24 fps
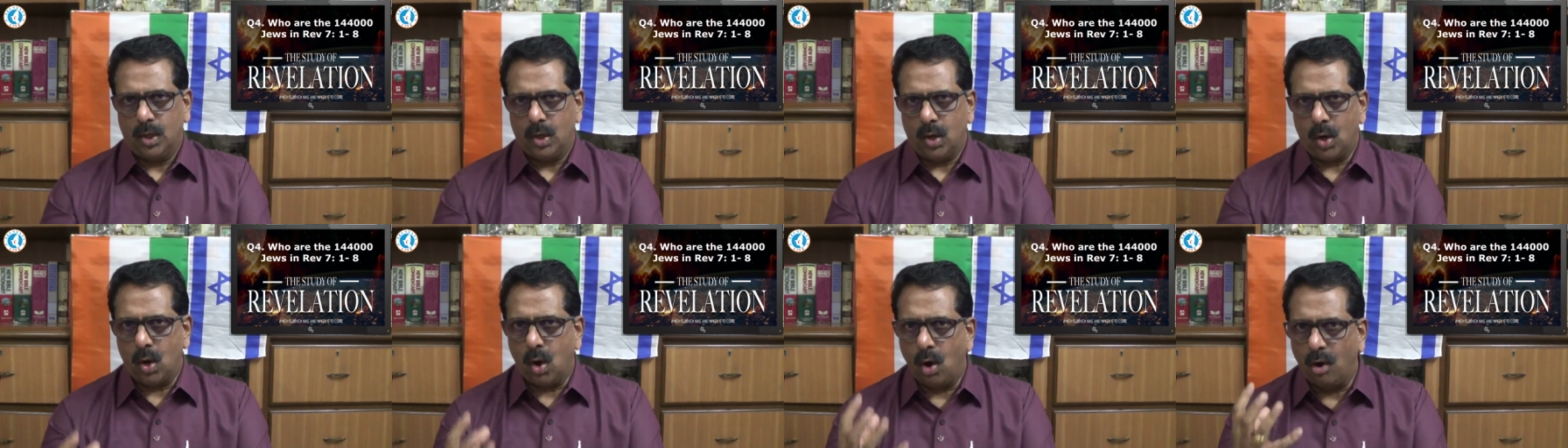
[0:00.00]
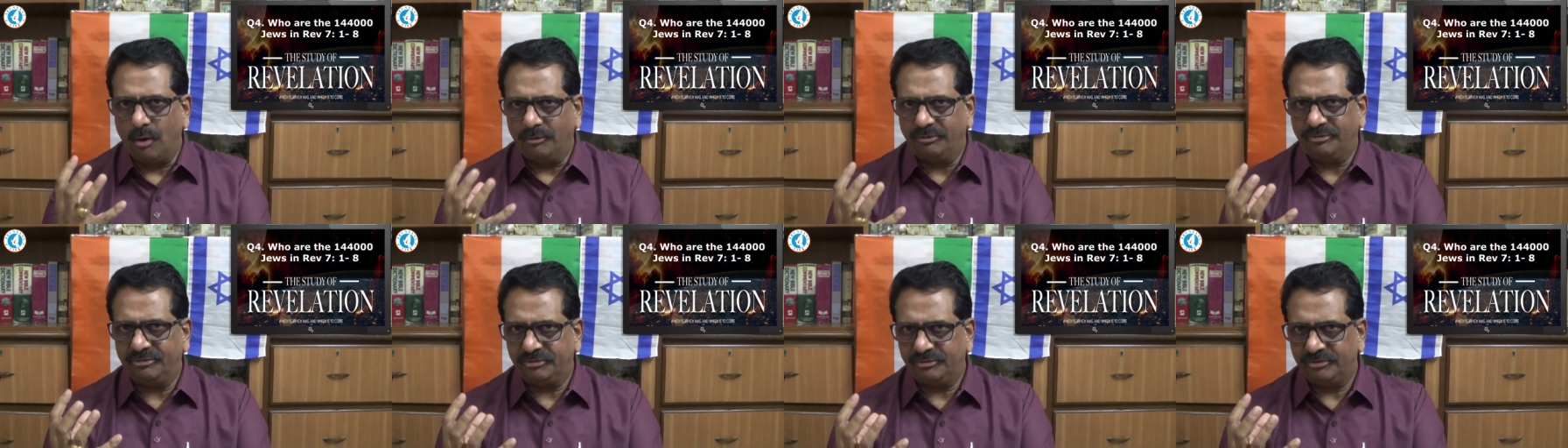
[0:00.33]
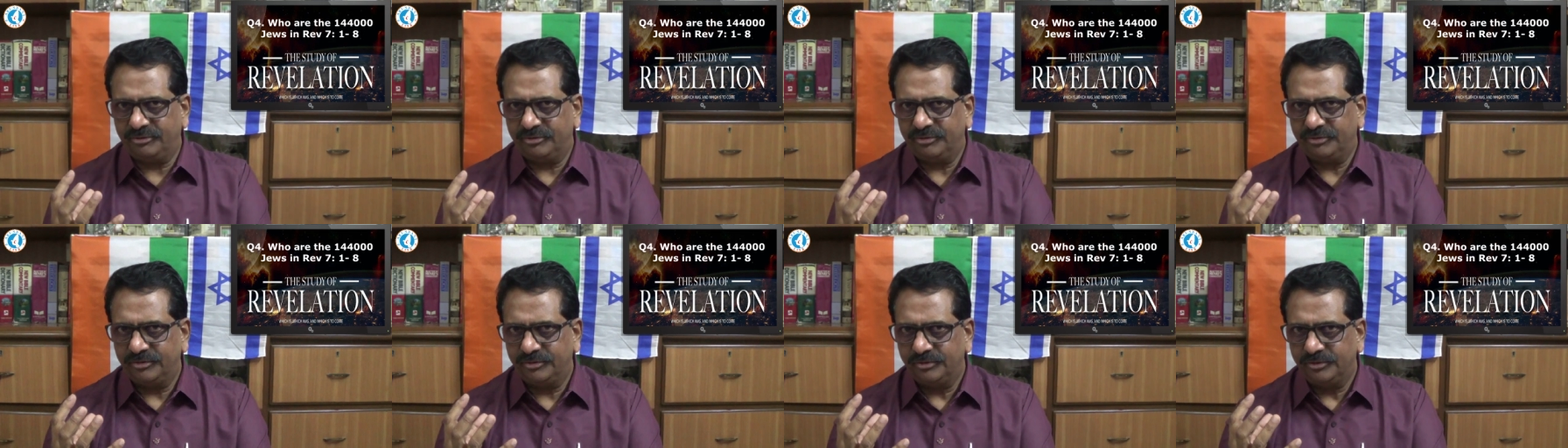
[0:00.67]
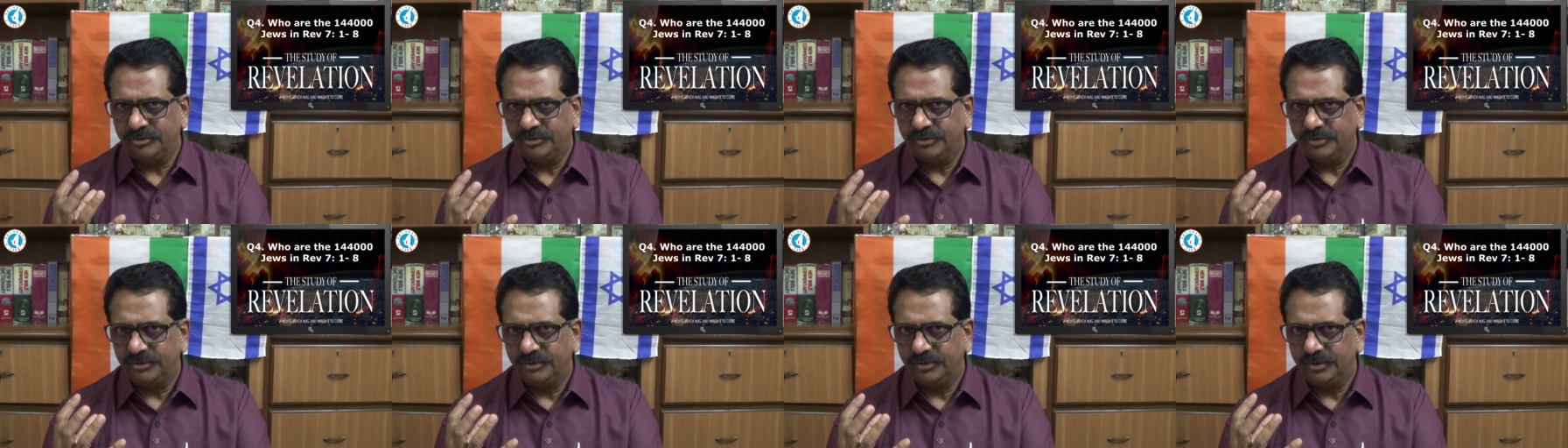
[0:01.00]
of
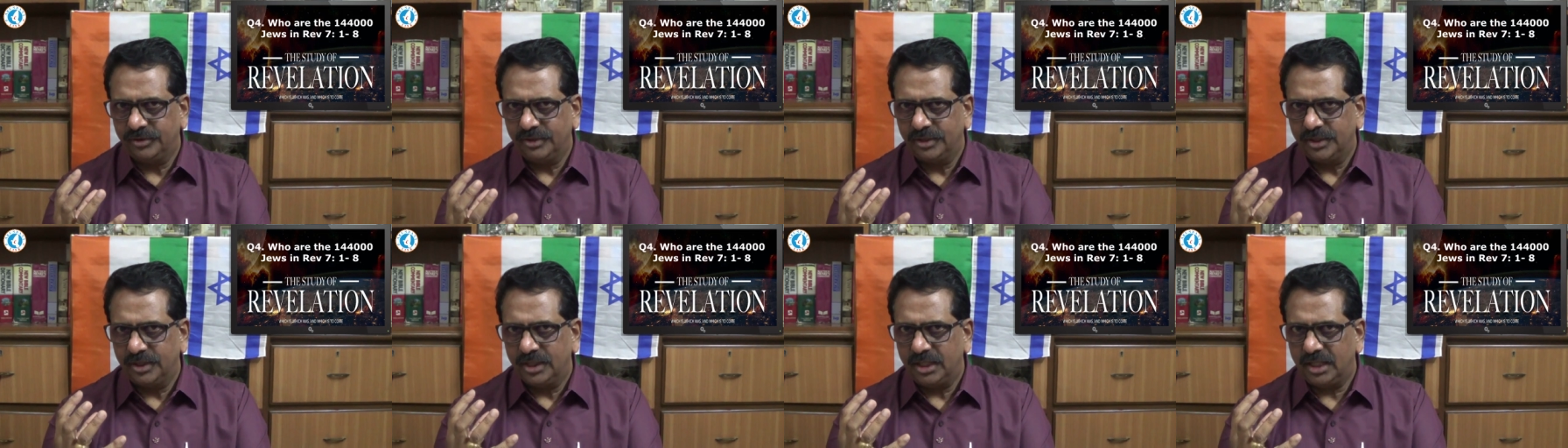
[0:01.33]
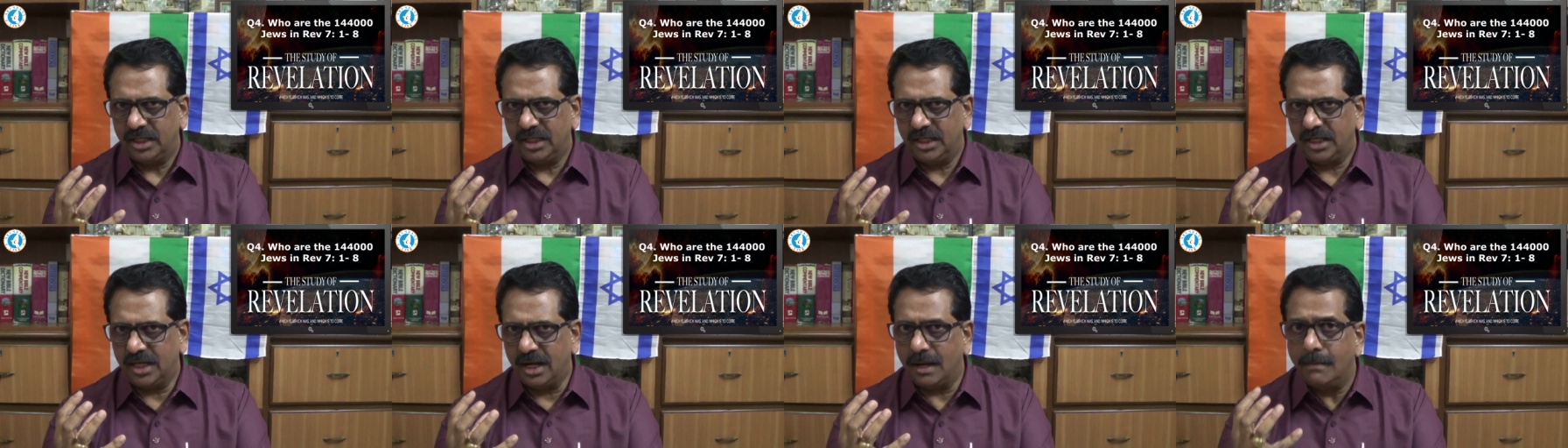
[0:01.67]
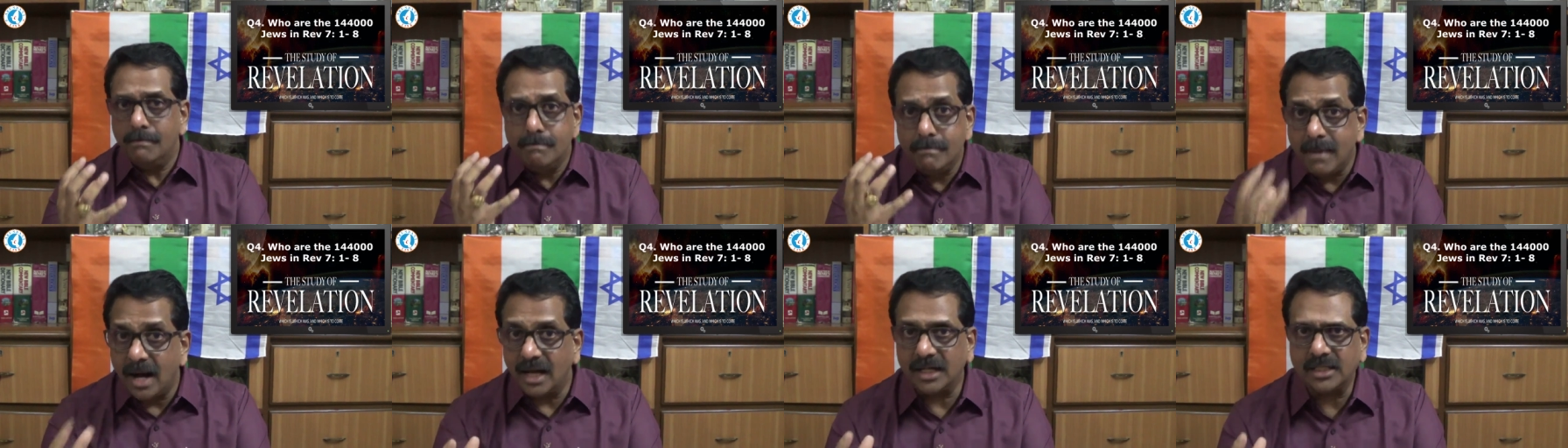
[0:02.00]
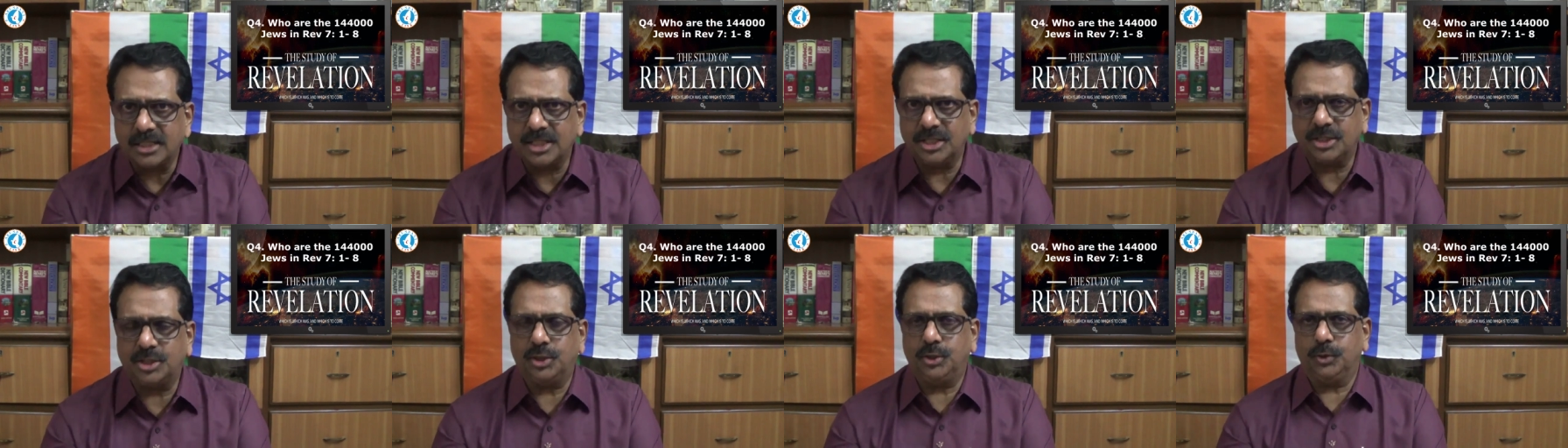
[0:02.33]
a
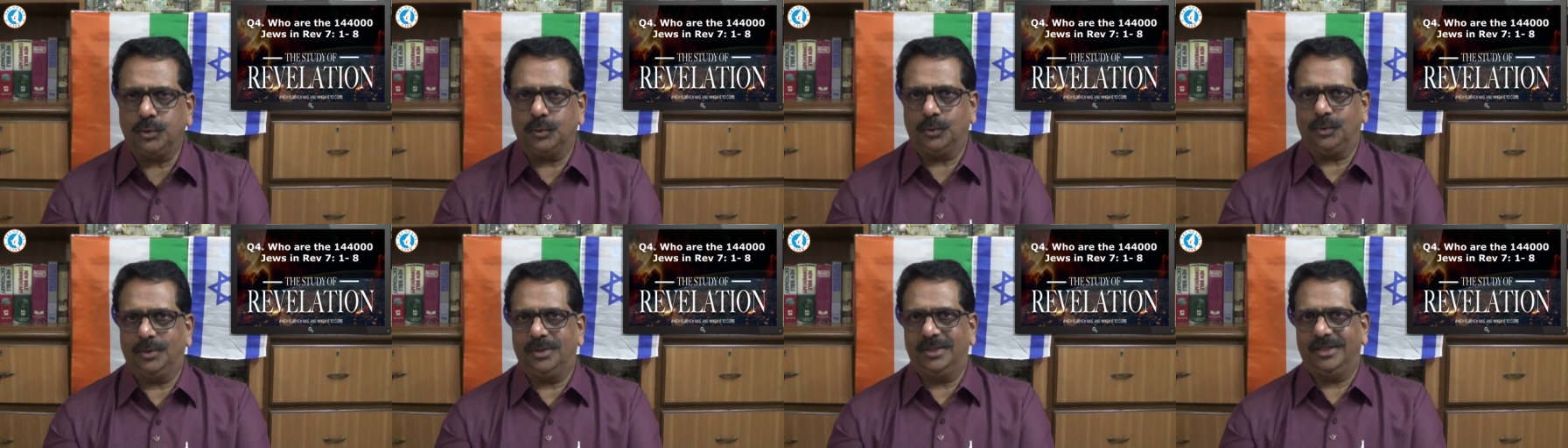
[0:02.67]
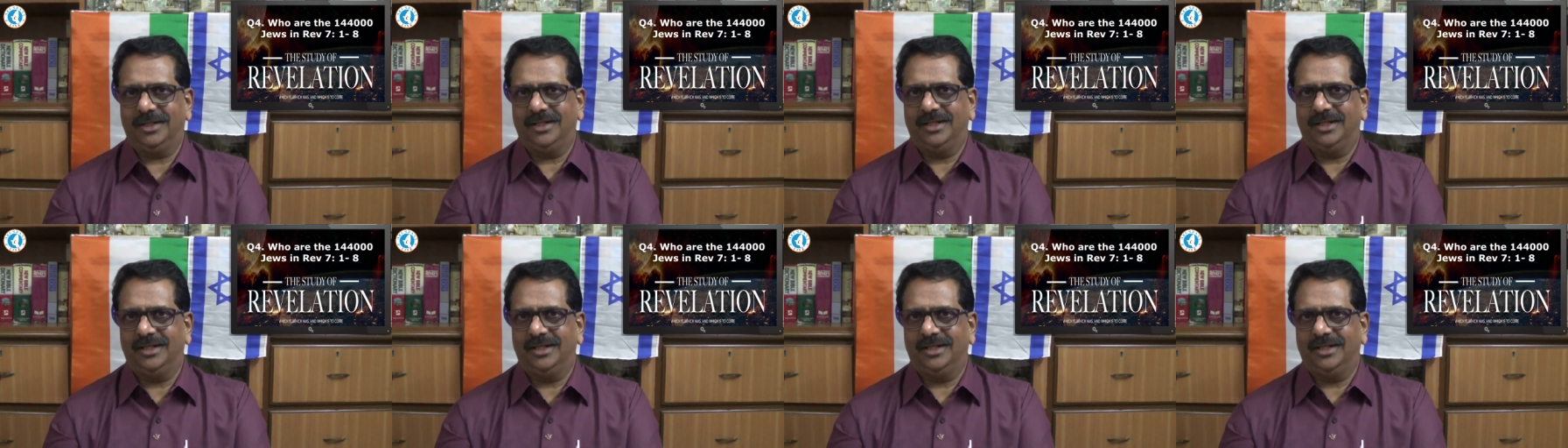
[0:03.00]
multitude,